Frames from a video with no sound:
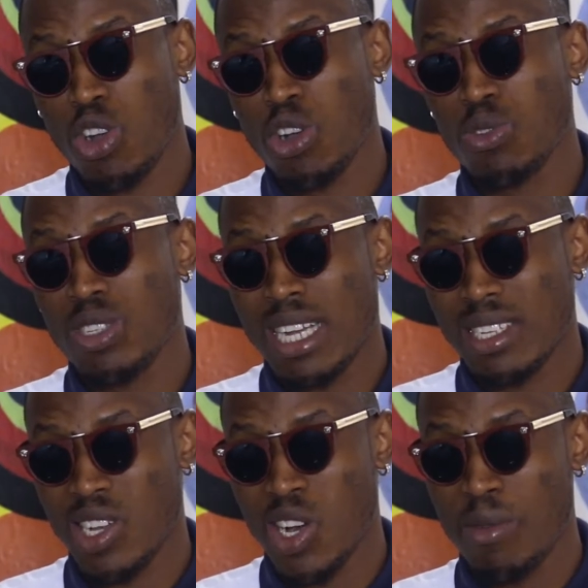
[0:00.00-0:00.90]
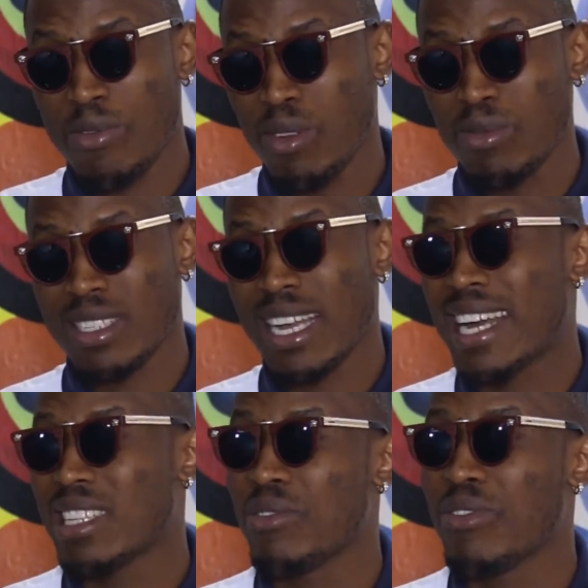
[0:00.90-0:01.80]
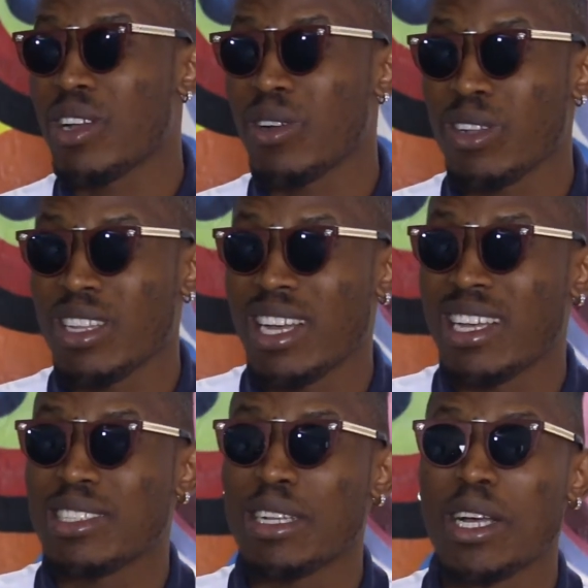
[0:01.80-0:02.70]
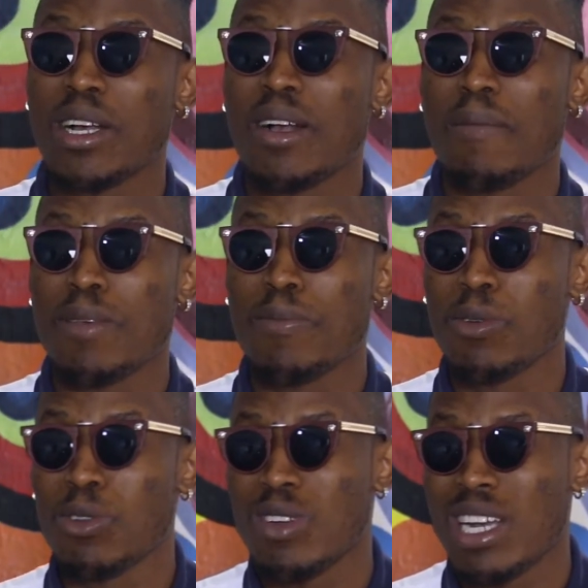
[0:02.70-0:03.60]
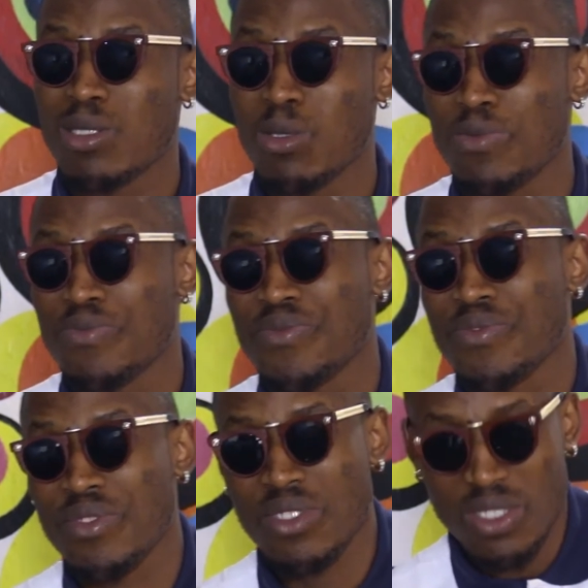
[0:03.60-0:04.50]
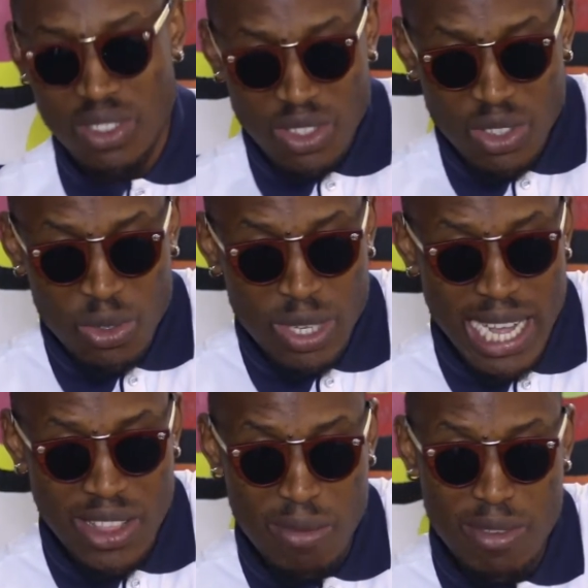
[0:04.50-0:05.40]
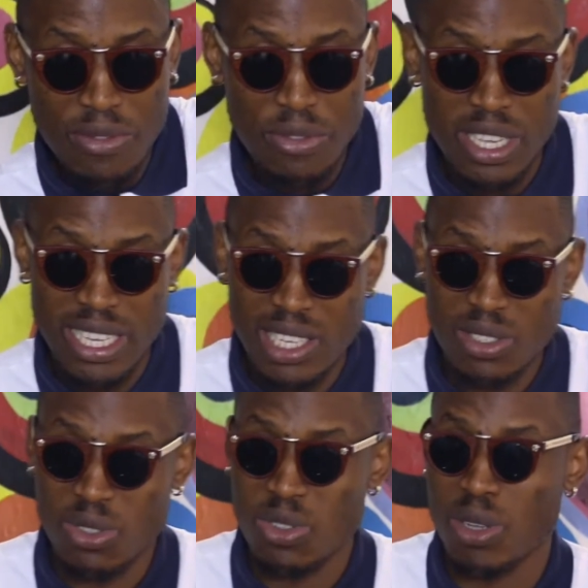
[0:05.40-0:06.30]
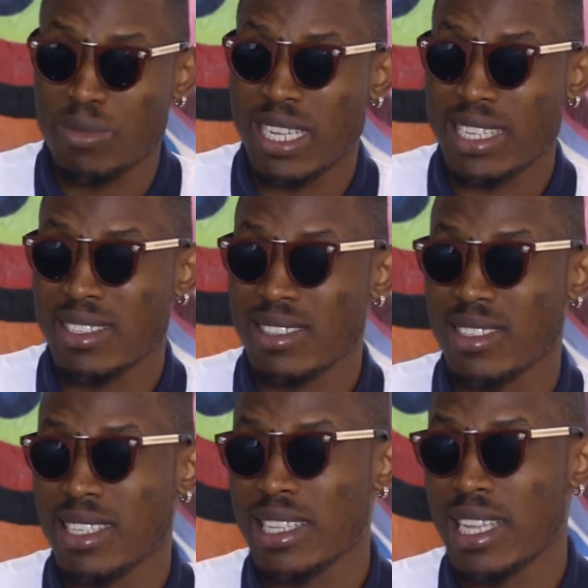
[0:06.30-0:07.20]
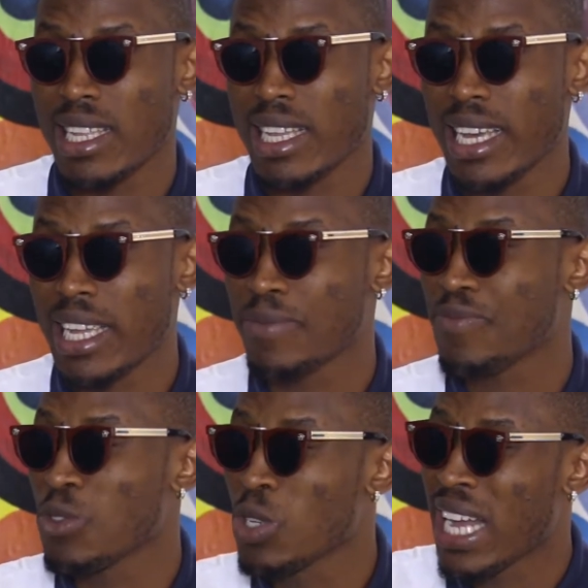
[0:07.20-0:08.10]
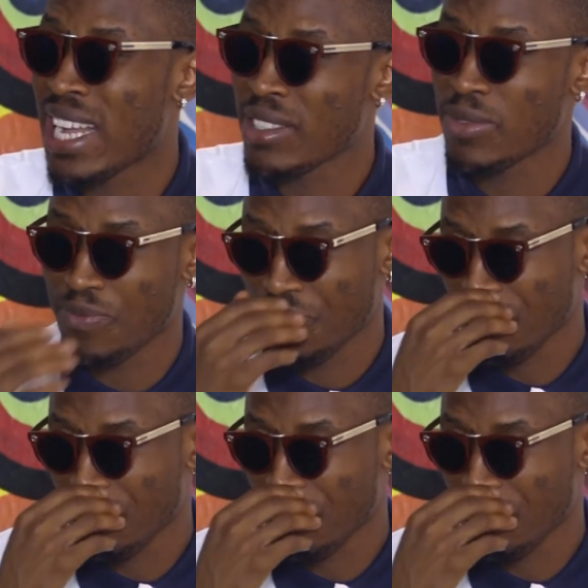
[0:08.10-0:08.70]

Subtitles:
talk to start to come from side, different corners. People will try to, you cannot be free again to do some certain things, and then again you can't